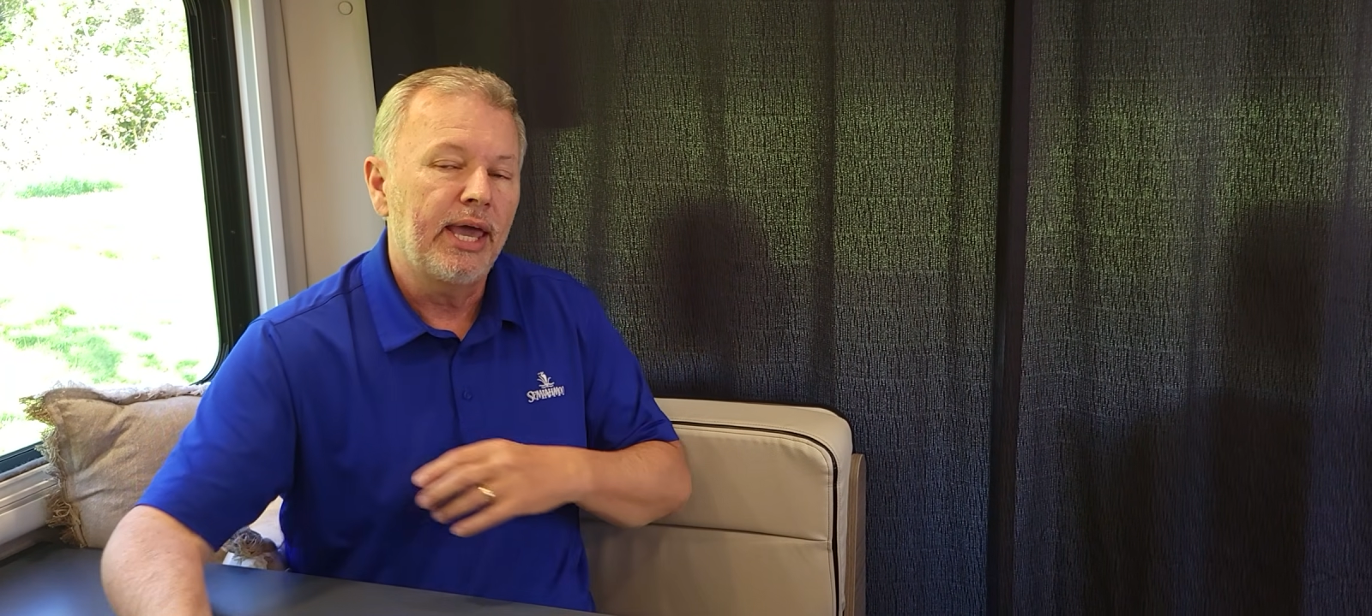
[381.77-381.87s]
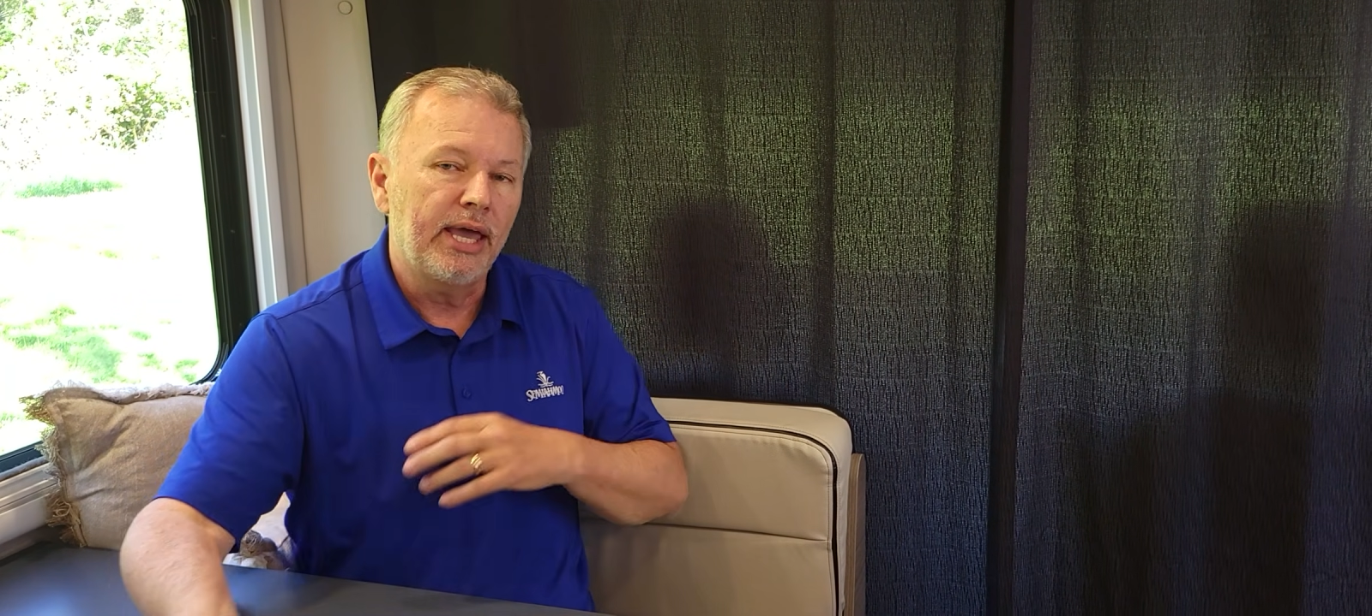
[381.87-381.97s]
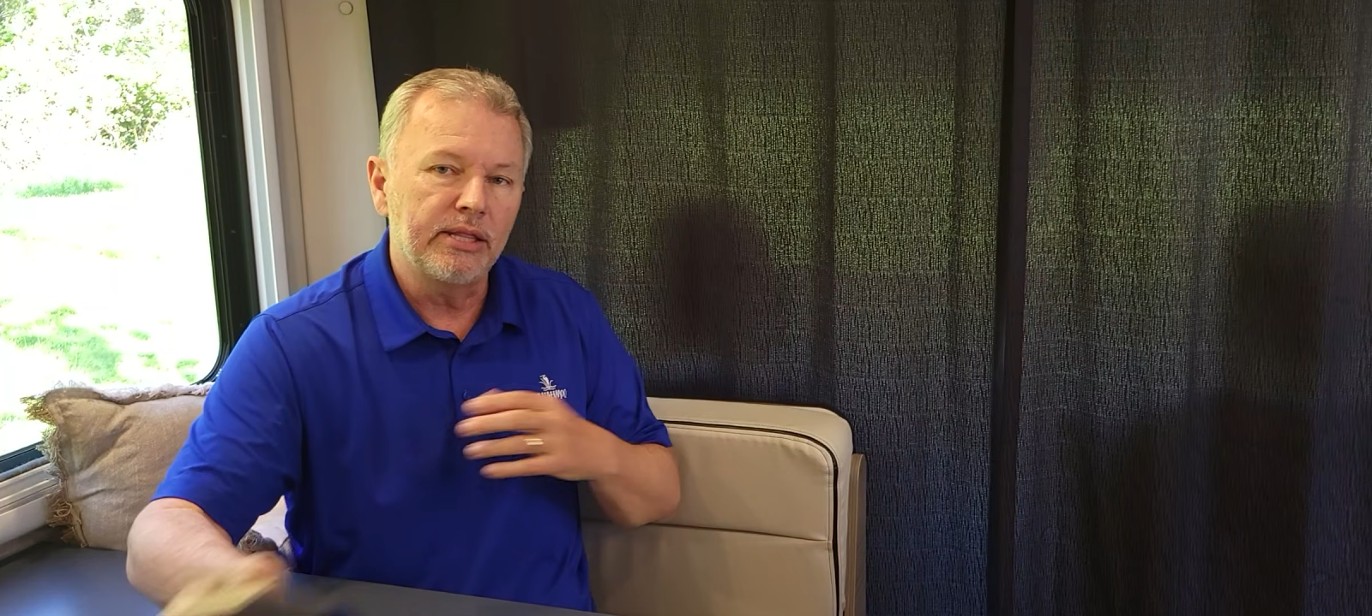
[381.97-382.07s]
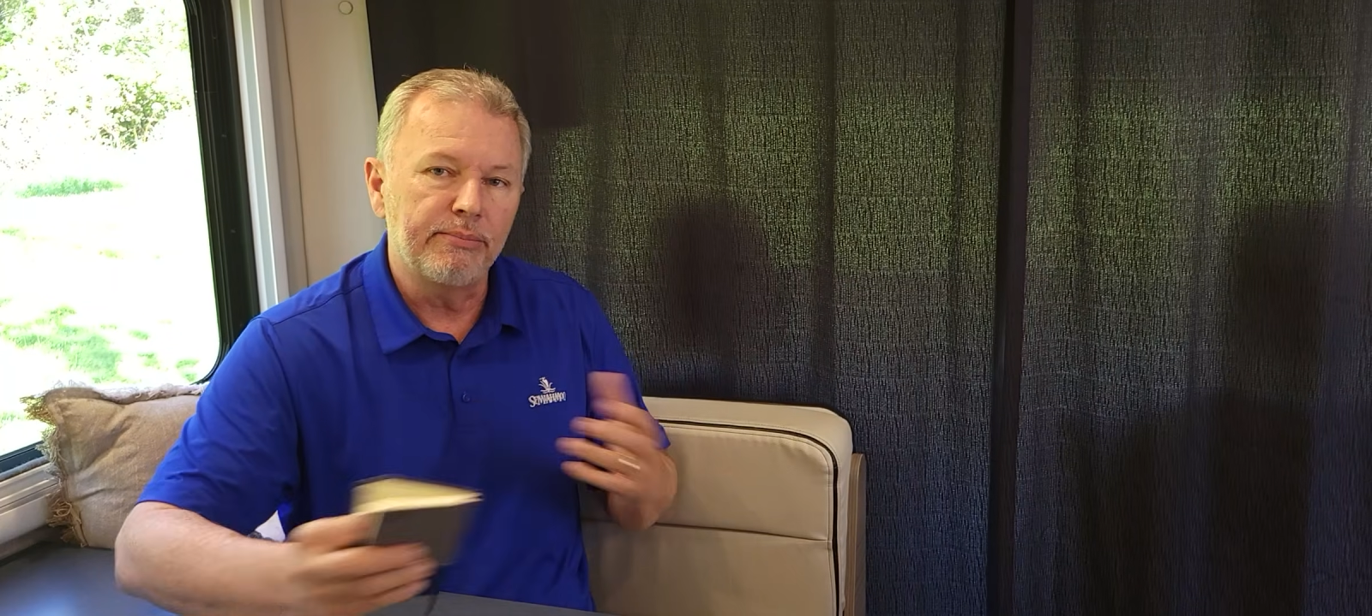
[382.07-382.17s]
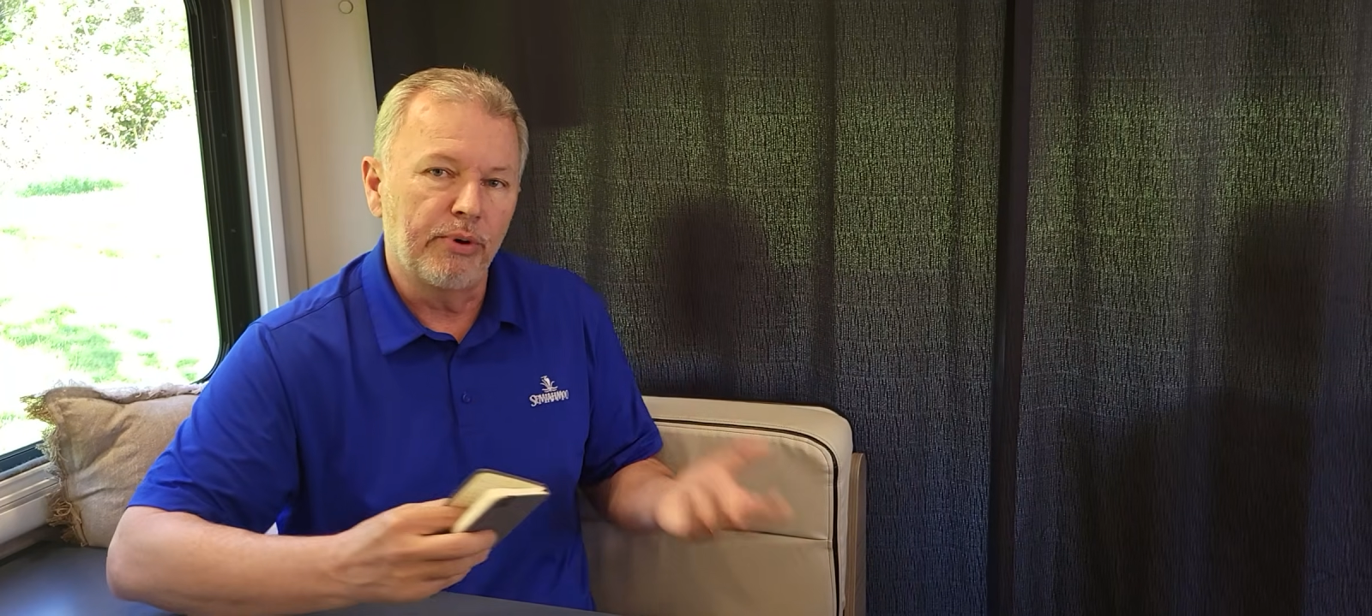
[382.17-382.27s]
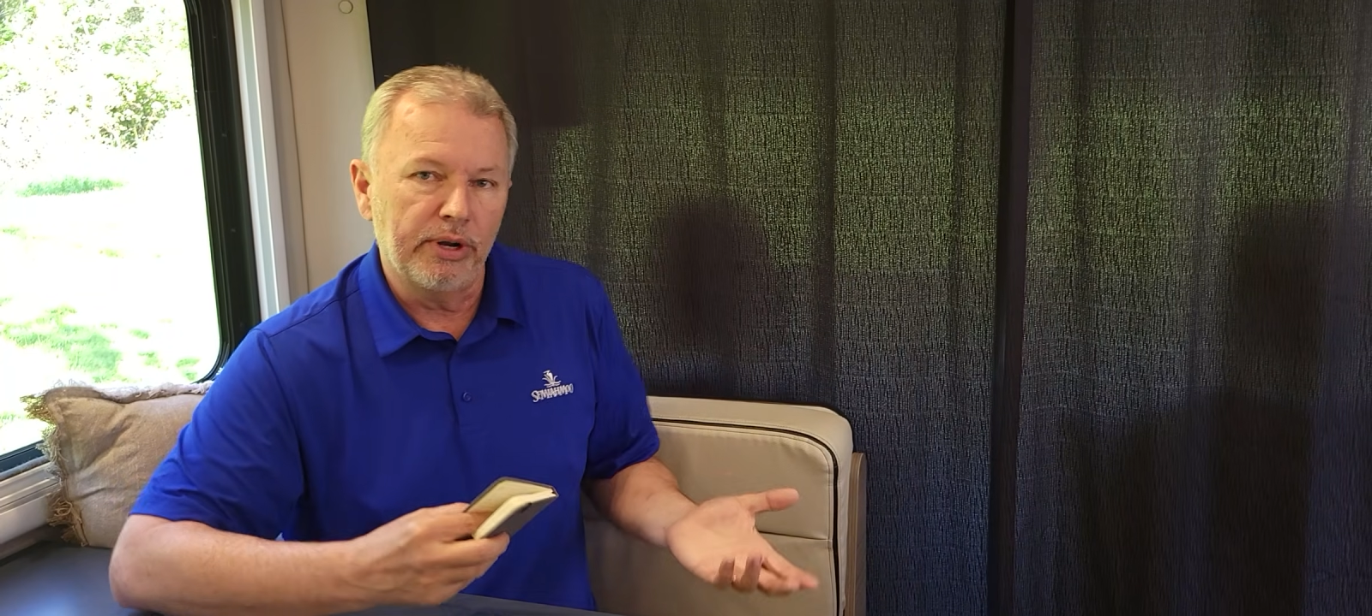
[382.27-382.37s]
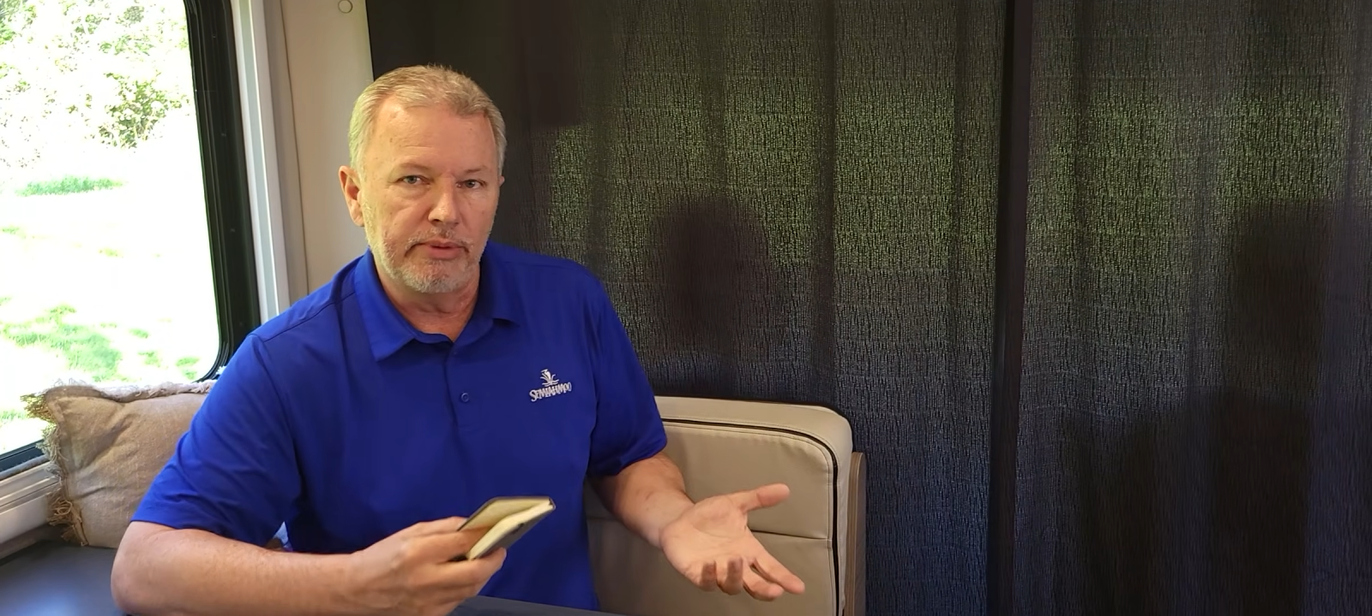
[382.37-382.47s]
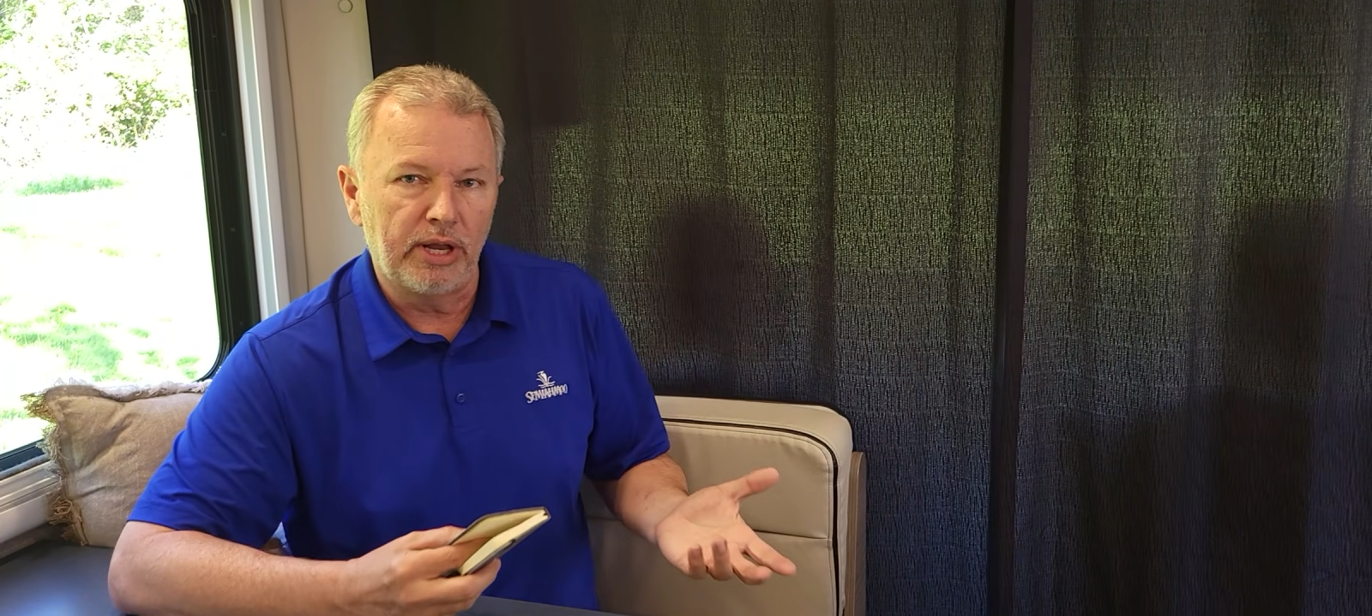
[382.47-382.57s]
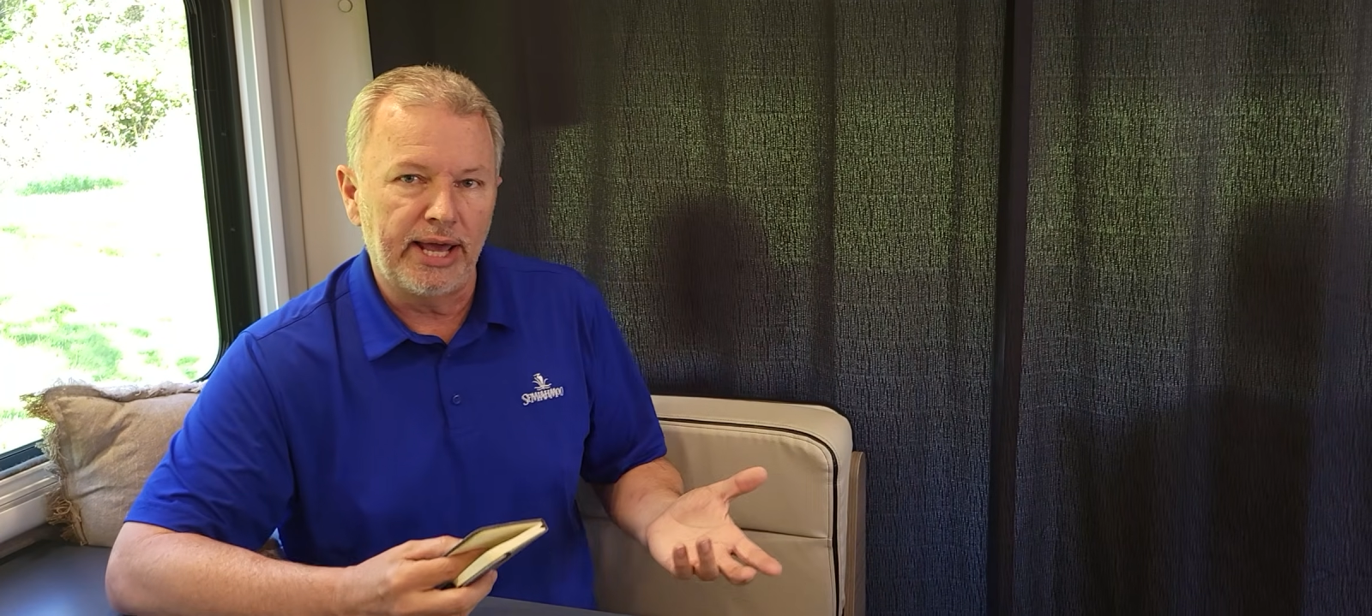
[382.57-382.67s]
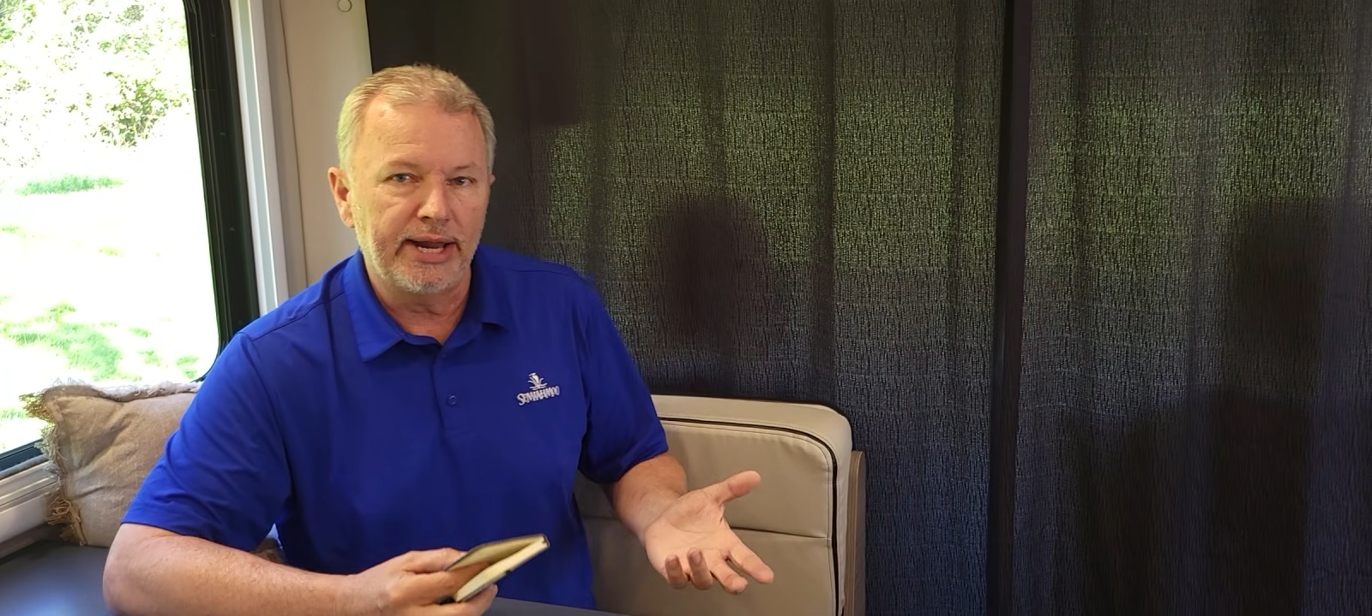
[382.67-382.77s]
and then bring them all